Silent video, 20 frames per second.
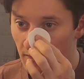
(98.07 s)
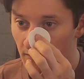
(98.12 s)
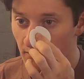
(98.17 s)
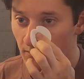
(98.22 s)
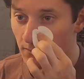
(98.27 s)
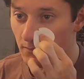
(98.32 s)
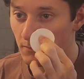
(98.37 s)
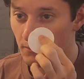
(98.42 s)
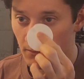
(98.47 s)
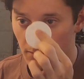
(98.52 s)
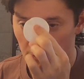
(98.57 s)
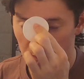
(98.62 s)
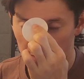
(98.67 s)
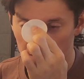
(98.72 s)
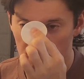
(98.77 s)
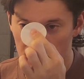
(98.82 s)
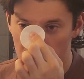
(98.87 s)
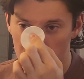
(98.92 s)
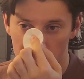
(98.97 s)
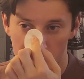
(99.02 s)
and then swipe it
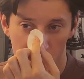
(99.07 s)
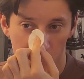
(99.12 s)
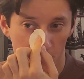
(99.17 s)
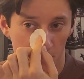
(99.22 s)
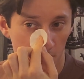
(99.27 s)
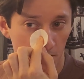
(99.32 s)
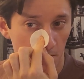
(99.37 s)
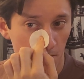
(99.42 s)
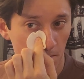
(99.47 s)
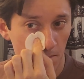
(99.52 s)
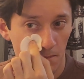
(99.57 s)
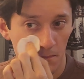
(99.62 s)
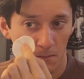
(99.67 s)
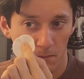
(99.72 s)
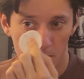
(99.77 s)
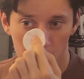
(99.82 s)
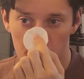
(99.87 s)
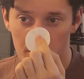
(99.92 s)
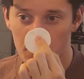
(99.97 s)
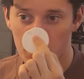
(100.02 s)
over dry skin,
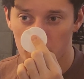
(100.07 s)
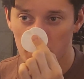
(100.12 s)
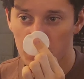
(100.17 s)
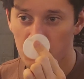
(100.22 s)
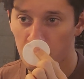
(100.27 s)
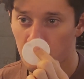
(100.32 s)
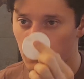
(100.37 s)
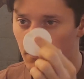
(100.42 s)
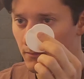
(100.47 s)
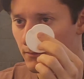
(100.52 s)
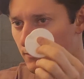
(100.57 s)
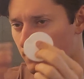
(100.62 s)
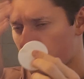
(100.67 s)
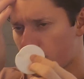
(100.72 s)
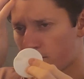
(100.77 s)
or you can